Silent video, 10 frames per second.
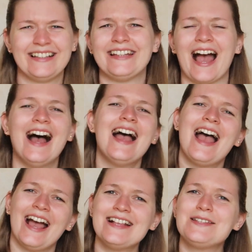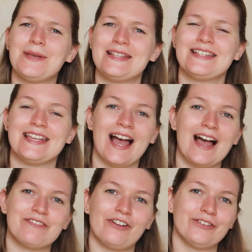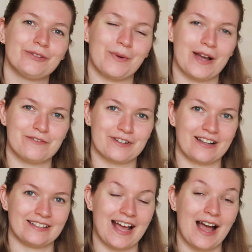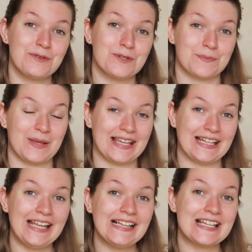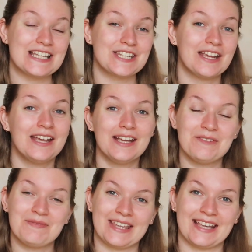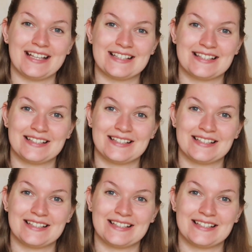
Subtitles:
Yeah, as you may see, I've also quite forgotten how to speak in English, because